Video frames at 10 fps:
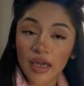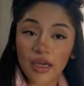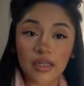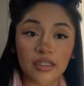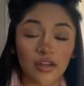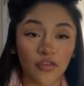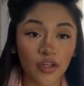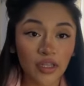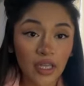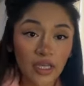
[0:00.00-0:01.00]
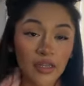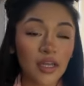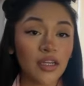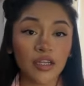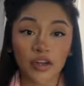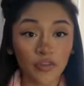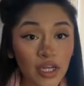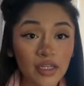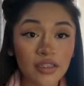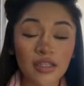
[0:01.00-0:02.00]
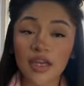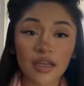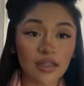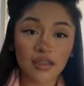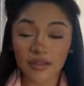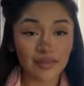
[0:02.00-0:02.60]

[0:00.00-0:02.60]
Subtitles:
And if you're late, then you're fucked. And